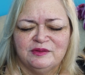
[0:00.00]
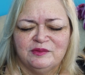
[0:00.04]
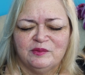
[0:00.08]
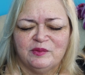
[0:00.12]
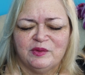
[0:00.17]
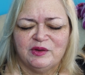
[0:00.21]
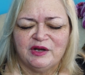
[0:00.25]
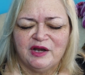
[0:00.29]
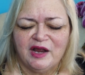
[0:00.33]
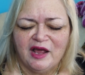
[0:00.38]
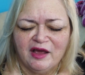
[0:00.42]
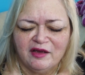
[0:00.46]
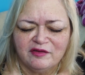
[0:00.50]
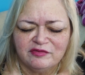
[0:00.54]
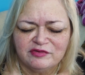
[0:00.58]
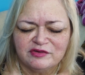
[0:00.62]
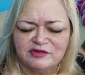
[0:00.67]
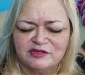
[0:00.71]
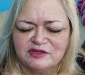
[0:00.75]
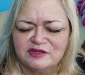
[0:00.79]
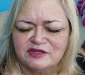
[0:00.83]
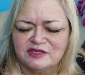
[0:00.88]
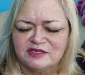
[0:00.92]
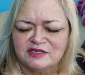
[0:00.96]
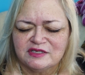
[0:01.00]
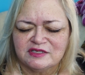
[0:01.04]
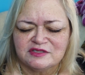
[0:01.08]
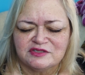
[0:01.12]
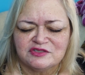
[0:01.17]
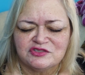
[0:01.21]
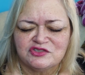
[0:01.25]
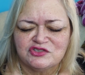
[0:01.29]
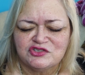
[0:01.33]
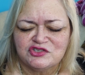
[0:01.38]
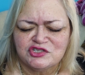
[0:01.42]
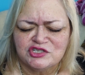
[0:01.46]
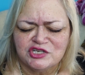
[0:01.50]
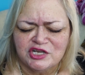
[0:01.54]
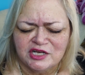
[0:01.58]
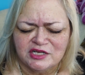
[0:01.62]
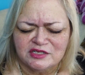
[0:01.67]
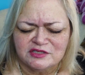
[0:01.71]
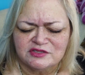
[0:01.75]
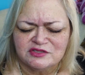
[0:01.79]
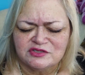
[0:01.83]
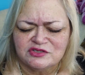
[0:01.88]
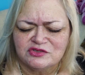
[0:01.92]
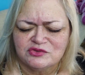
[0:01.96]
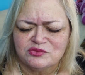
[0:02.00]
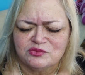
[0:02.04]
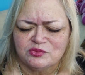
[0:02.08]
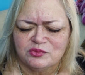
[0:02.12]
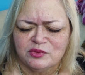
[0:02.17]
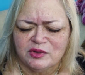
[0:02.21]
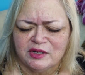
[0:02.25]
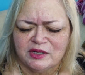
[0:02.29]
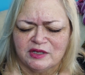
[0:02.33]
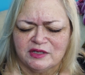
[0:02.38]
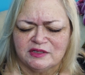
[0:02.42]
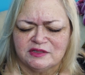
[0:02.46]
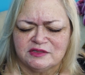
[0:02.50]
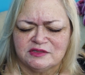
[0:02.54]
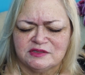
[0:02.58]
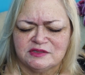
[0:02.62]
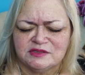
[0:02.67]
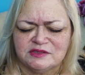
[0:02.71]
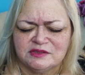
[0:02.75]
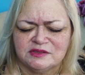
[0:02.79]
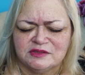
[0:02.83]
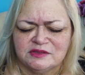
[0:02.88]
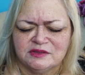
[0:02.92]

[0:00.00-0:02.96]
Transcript: when everything is just right.